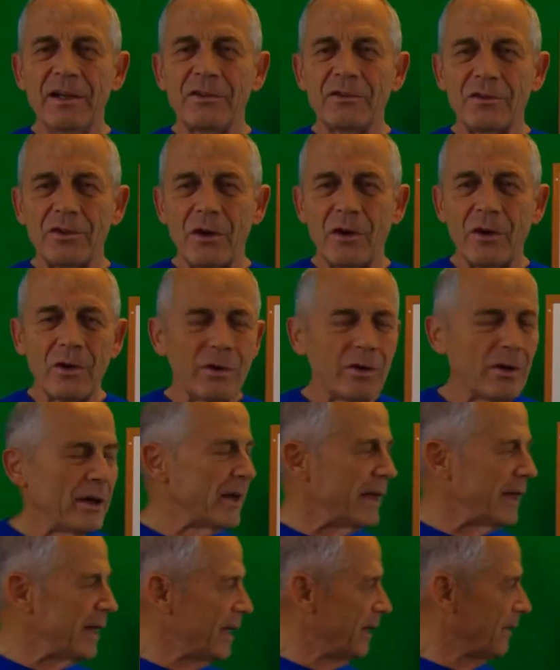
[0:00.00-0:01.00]
So
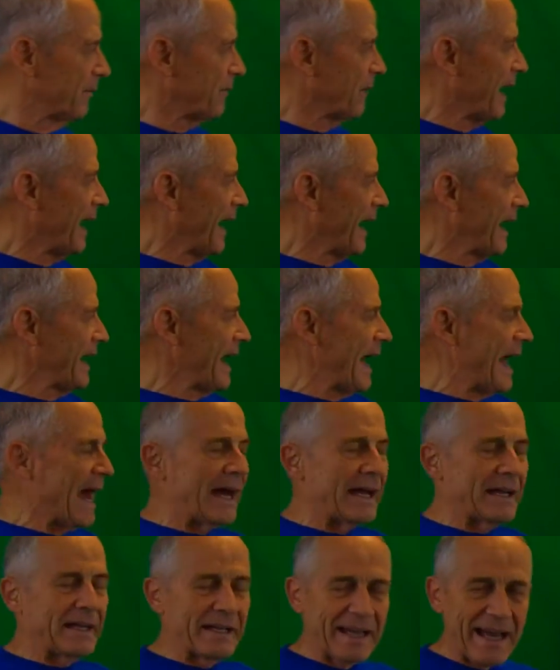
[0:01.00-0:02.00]
if I
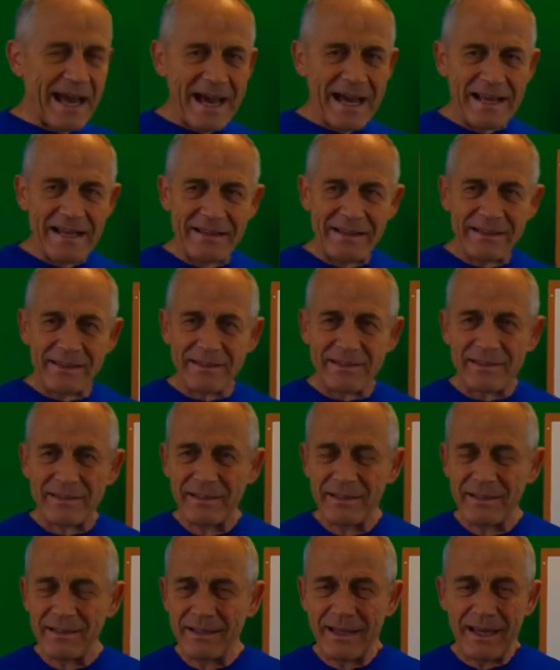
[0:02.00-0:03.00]
add ninths